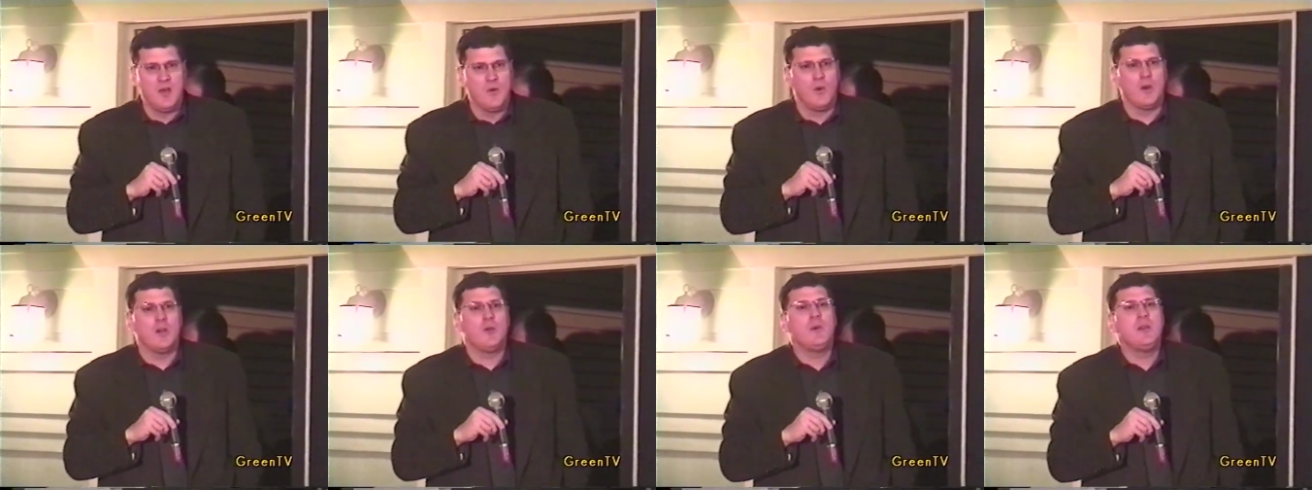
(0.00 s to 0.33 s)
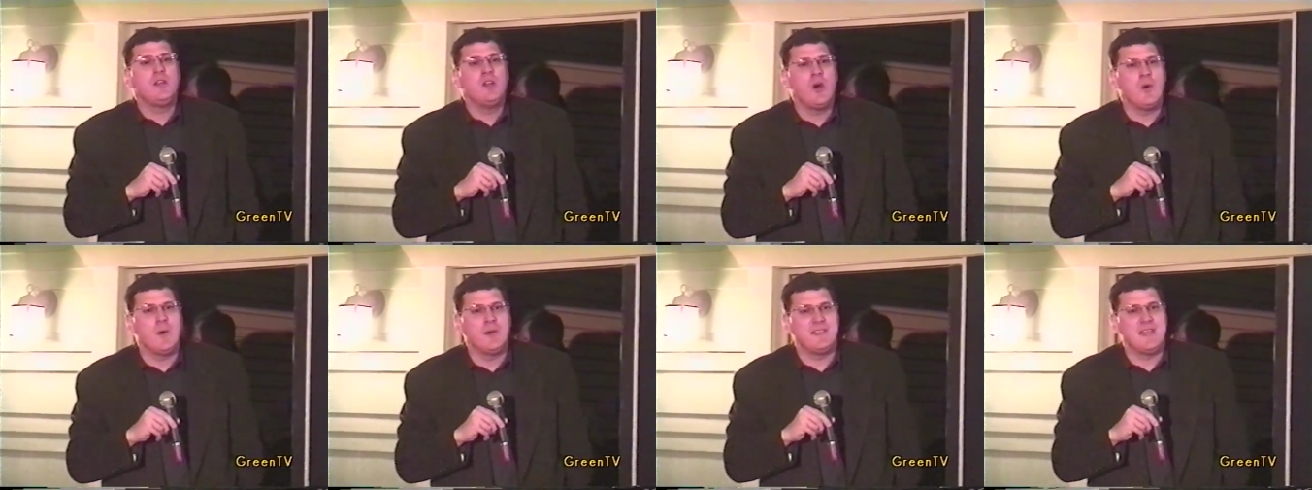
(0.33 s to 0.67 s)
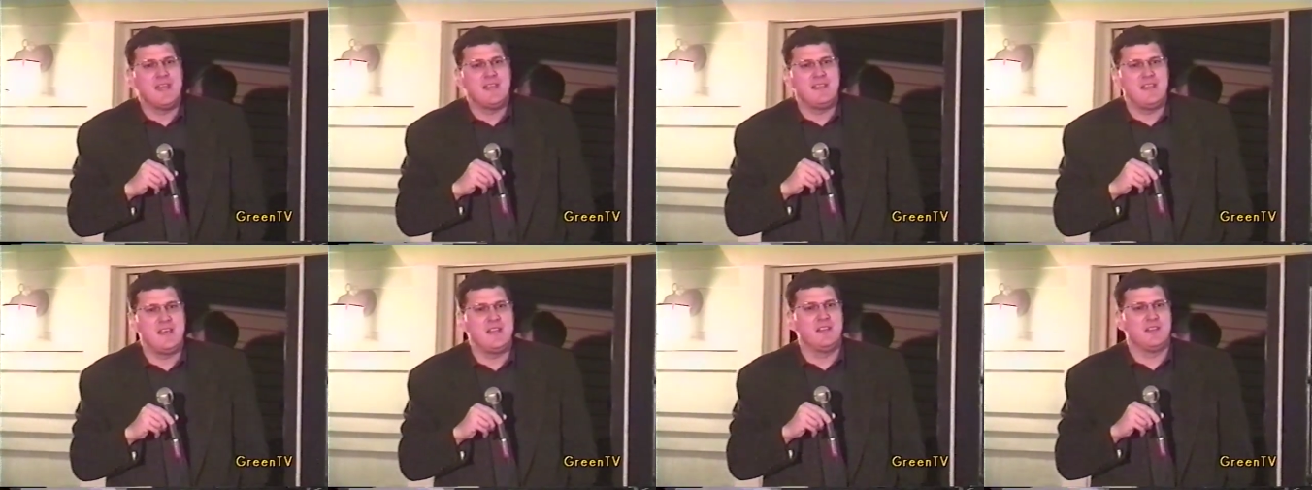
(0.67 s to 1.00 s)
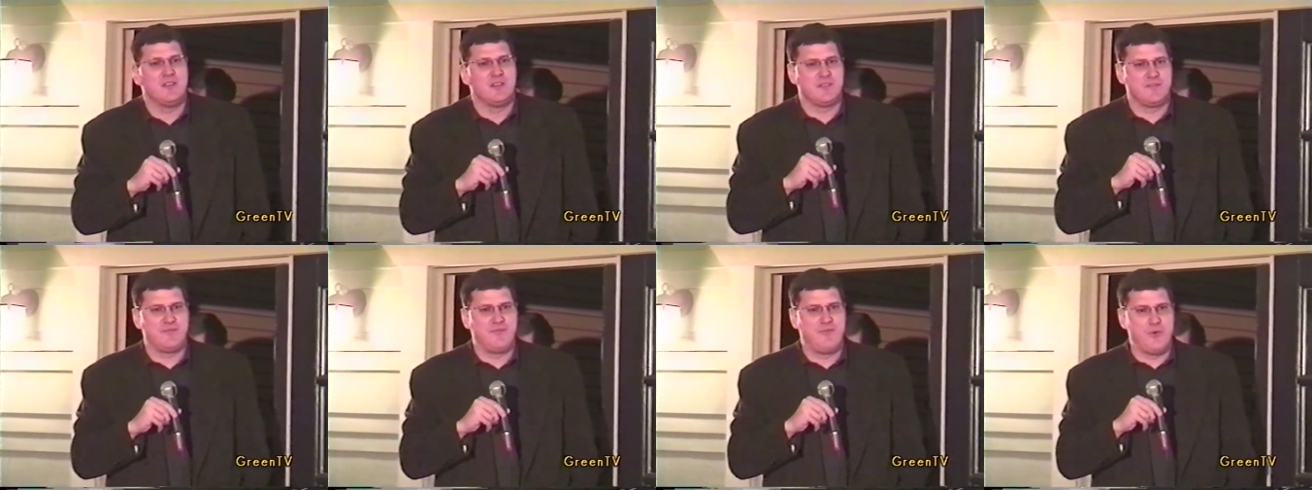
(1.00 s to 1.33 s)
what do we know what they did in
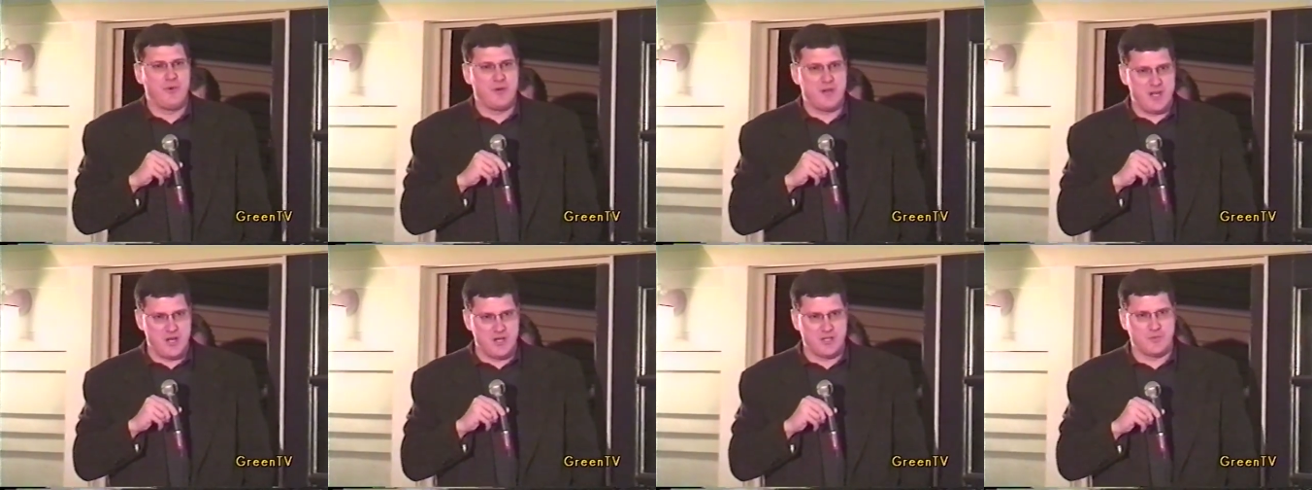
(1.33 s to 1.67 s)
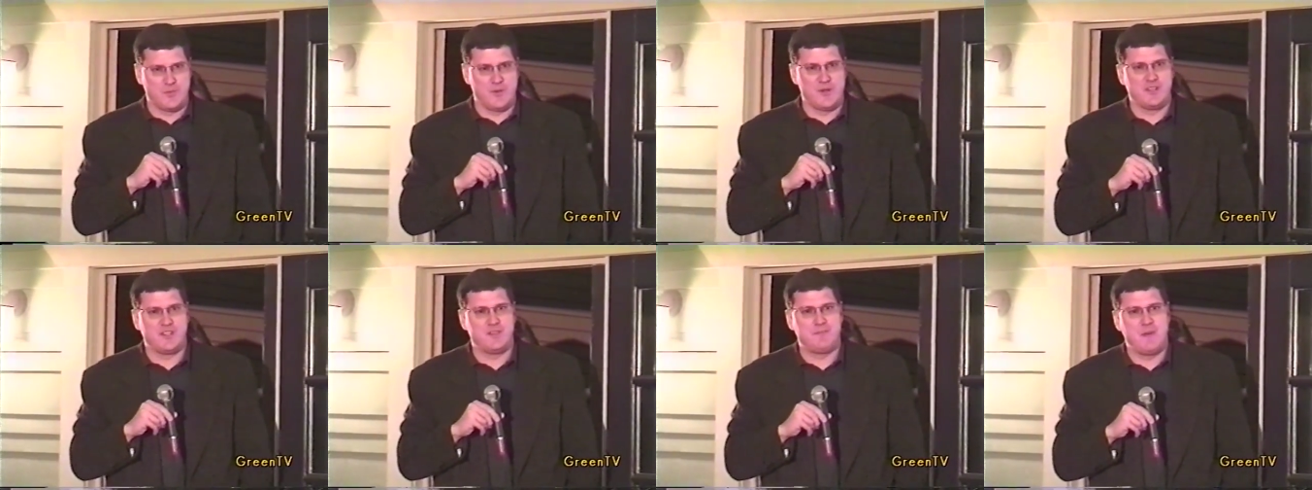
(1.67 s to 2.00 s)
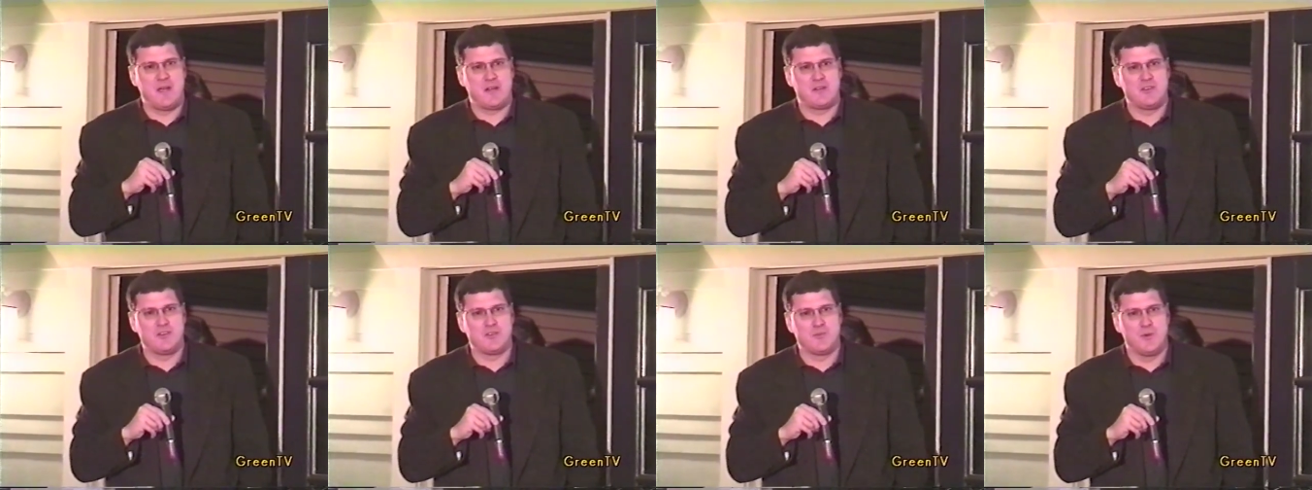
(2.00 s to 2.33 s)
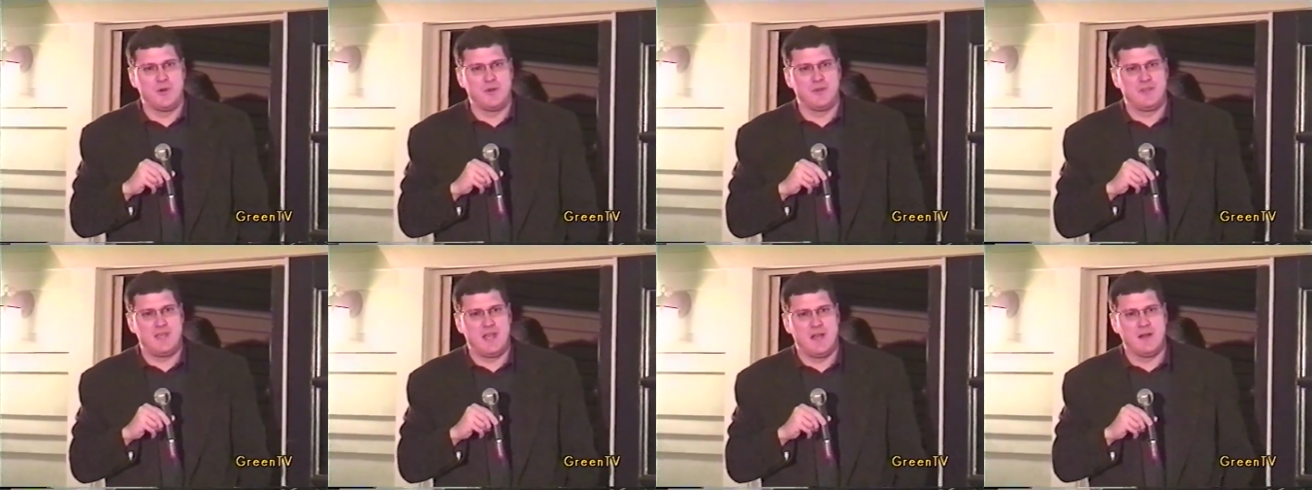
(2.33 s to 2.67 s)
those four years where inspectors
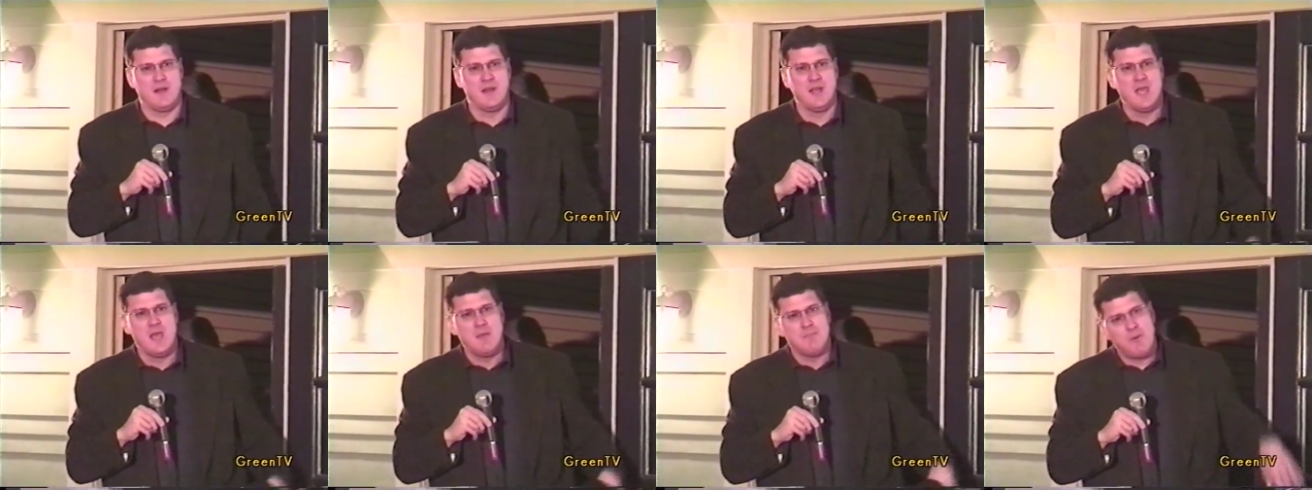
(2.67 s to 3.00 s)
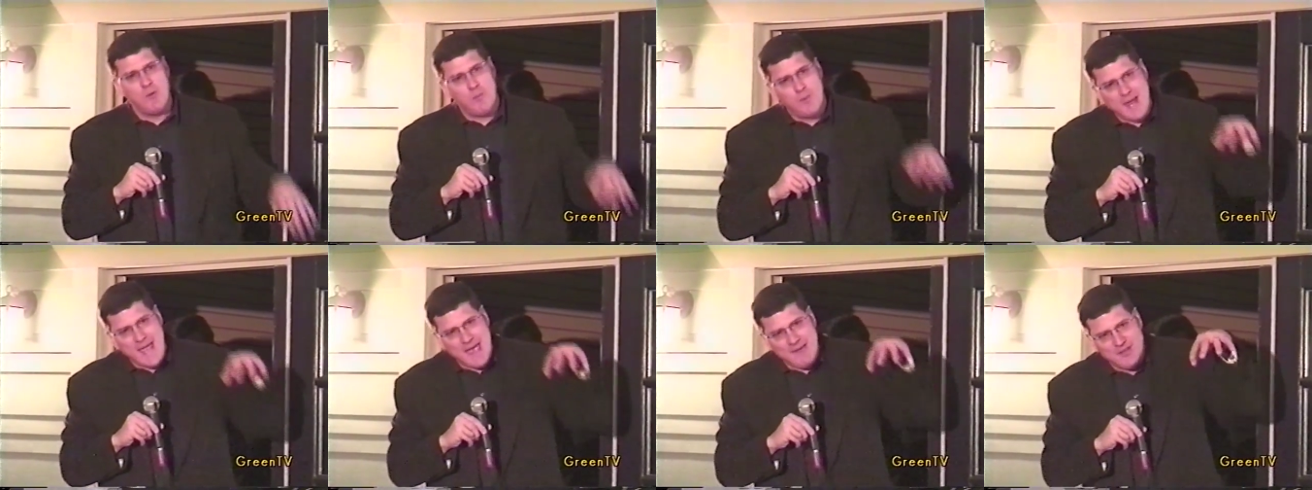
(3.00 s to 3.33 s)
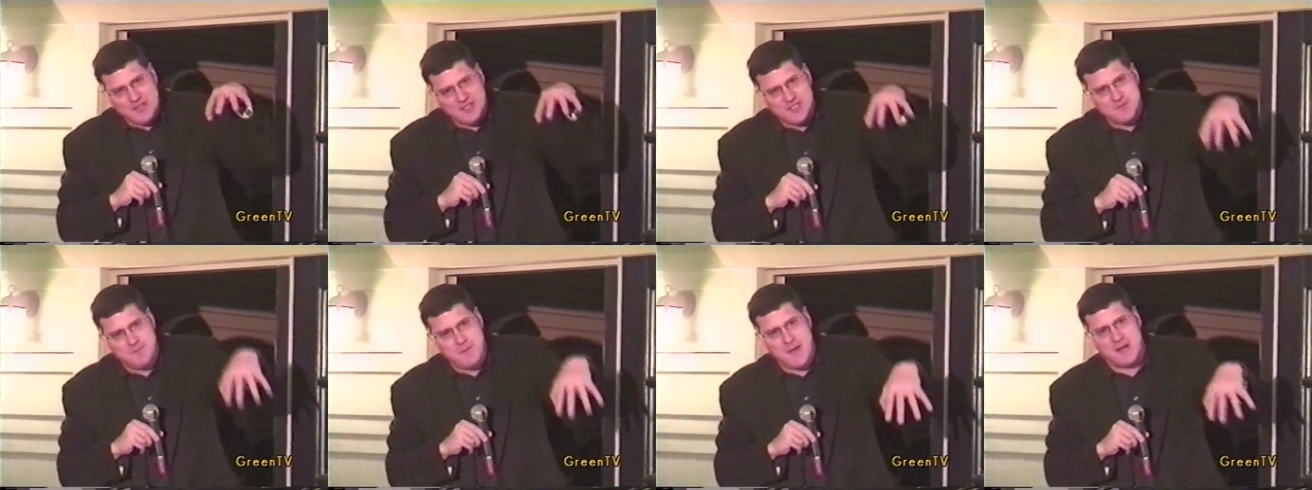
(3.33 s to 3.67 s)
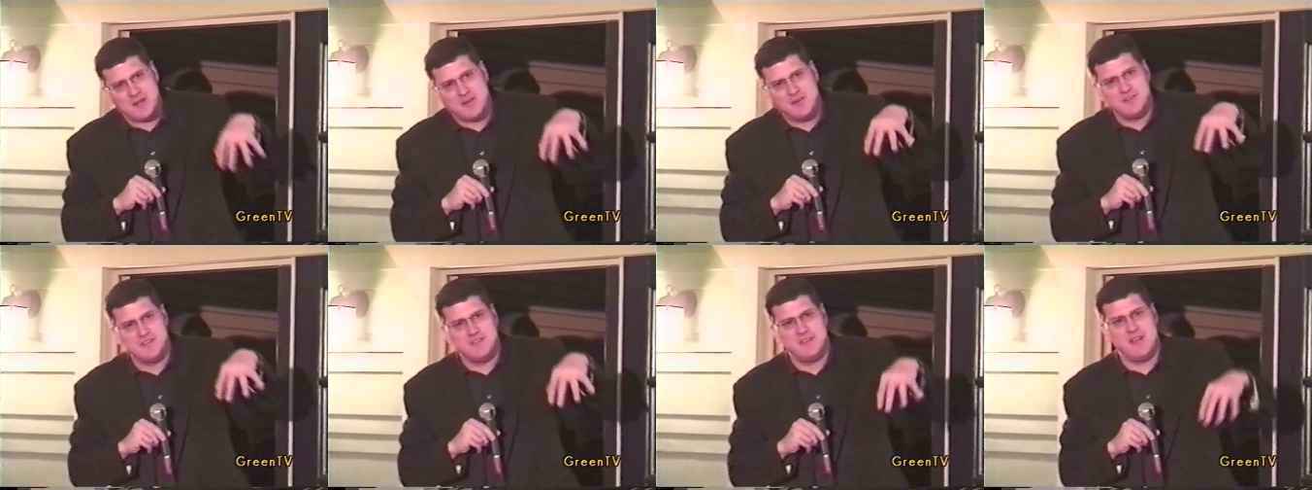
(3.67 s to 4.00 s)
weren't there? But we have
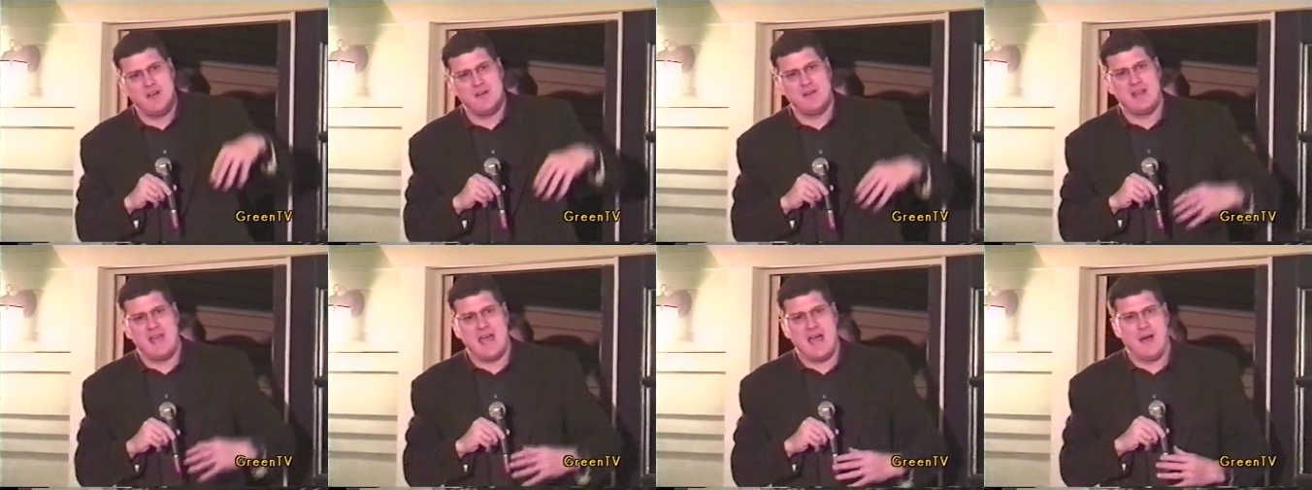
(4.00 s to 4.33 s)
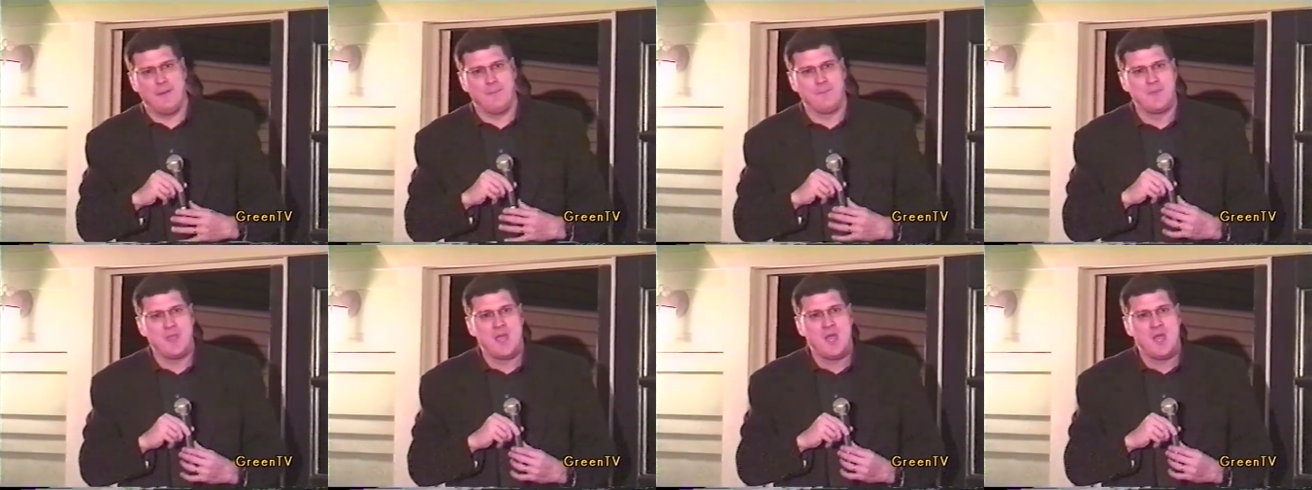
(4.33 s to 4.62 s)
inspectors there now.